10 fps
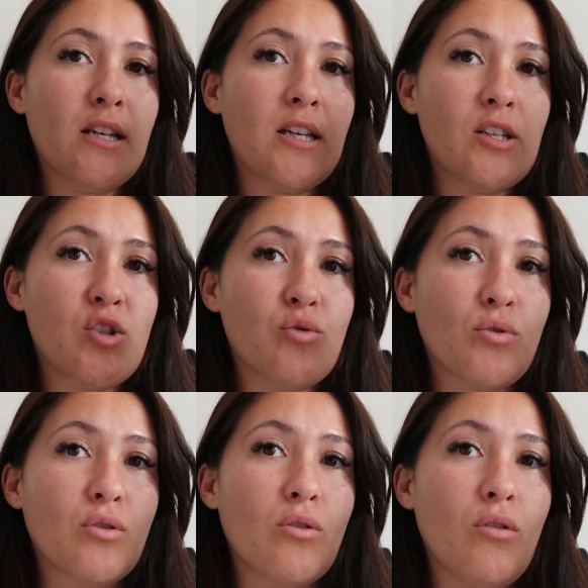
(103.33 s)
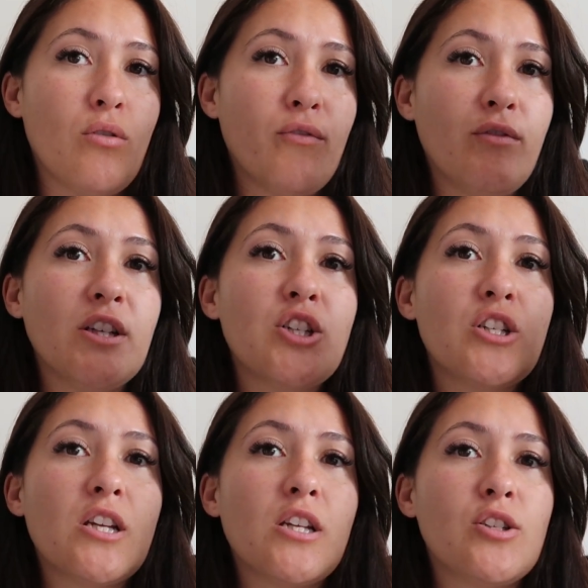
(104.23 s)
historical
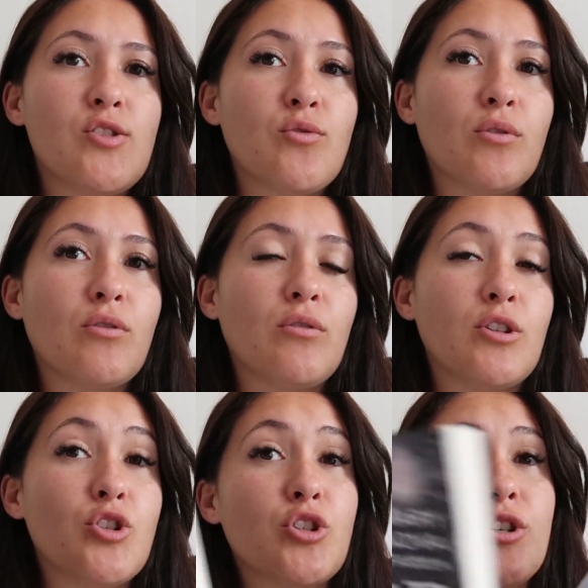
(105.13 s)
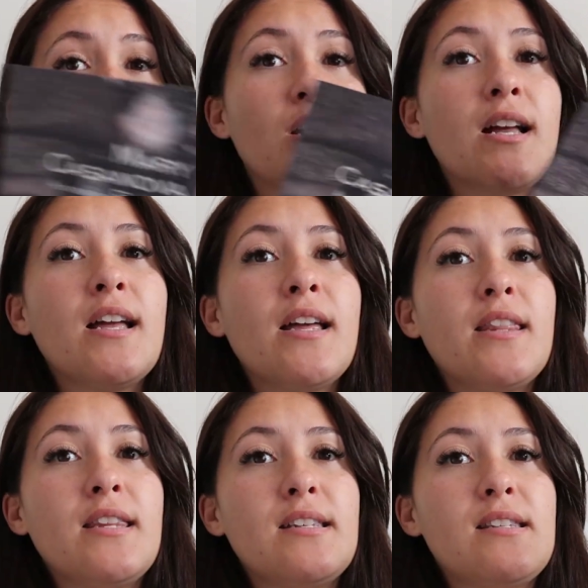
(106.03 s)
fiction, historical literature,
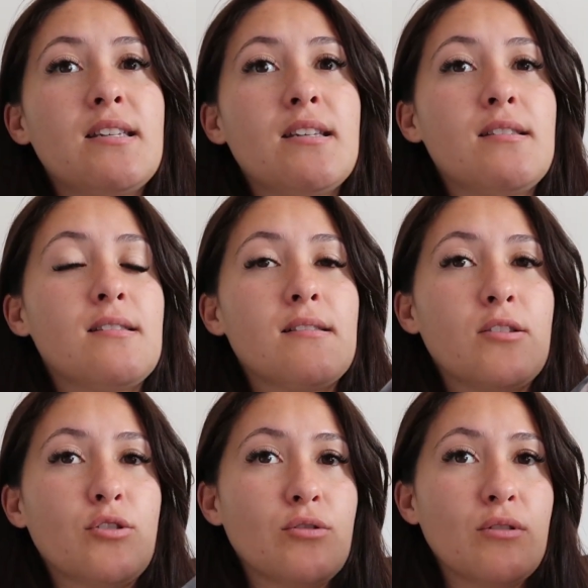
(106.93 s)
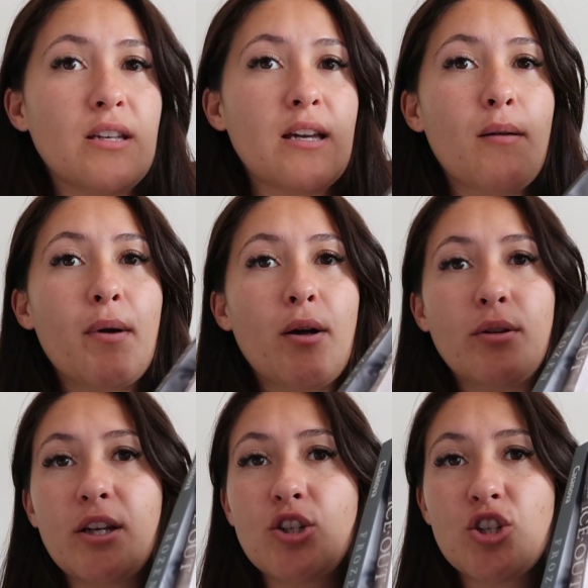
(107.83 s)
this is literally about
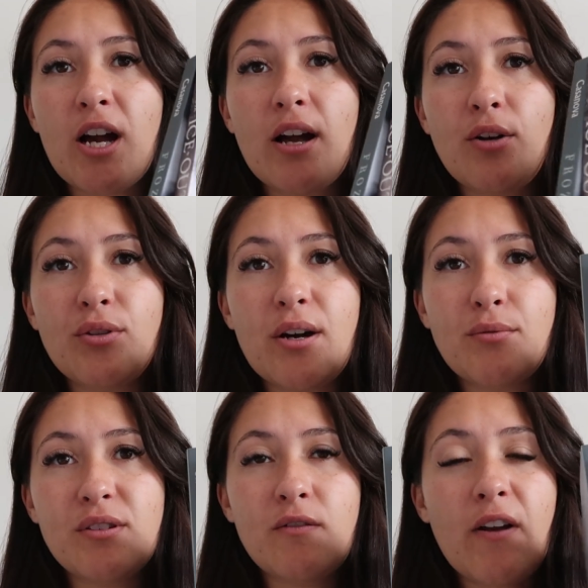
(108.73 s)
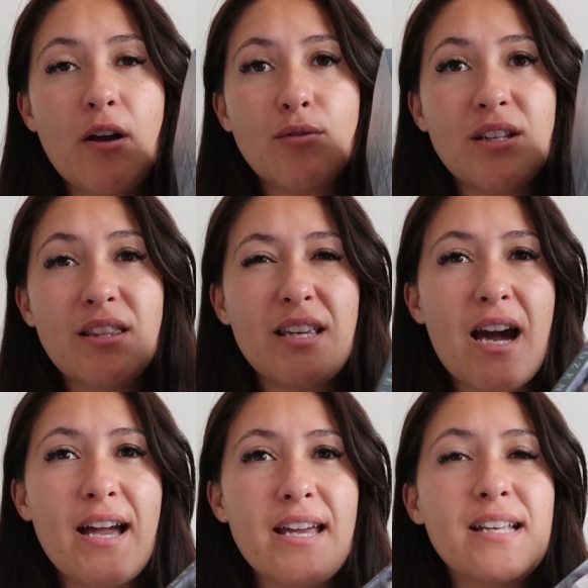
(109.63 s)
like a child that was found in
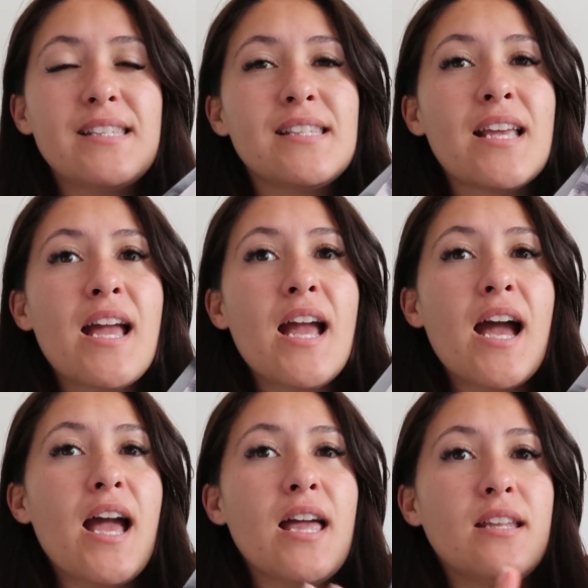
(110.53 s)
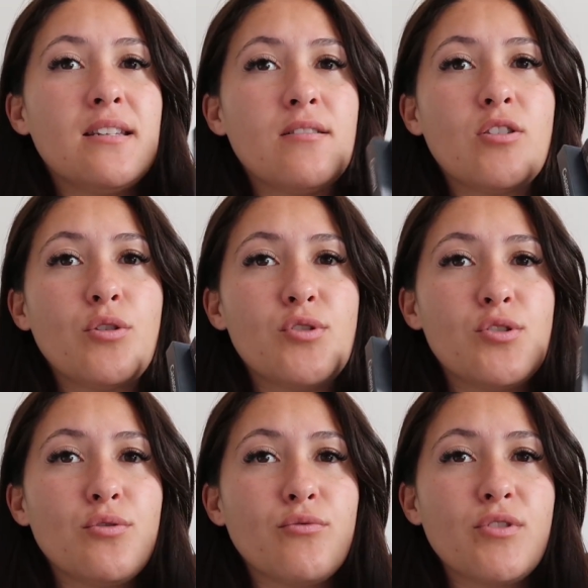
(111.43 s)
the ice and goes
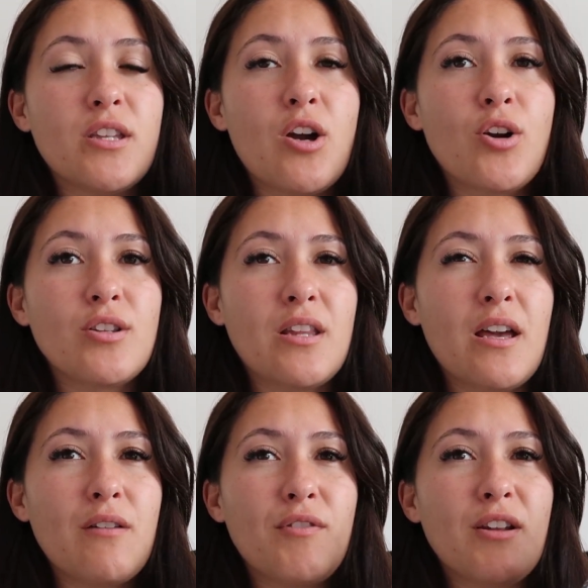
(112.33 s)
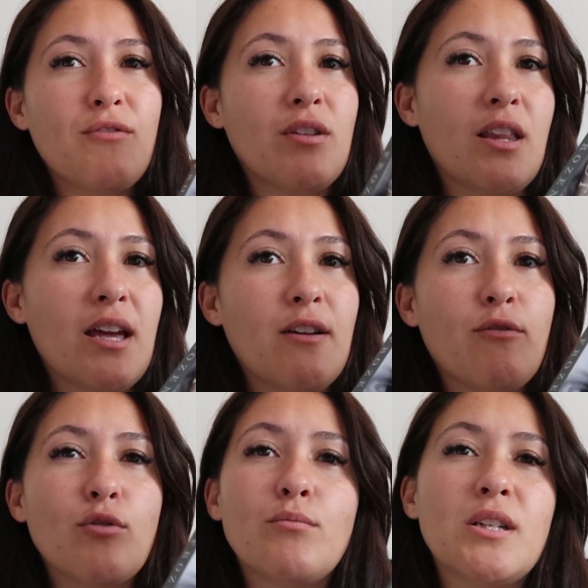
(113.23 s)
through a really hard life. And I feel like
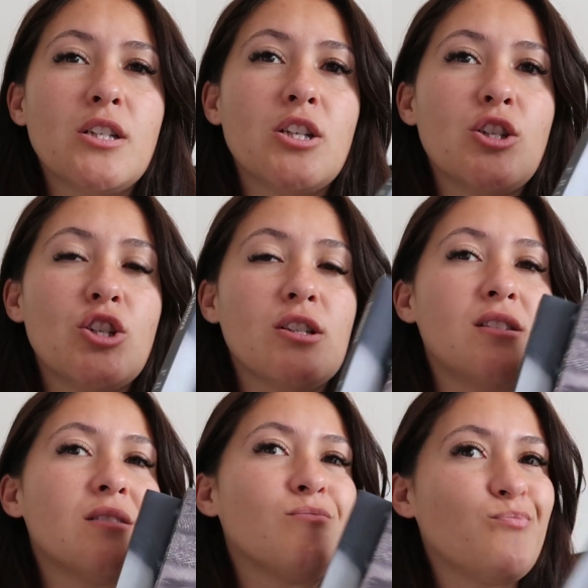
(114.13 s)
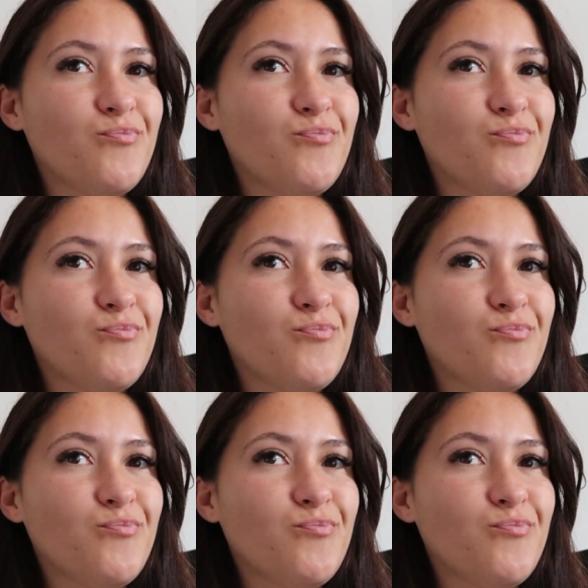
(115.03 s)
for me it just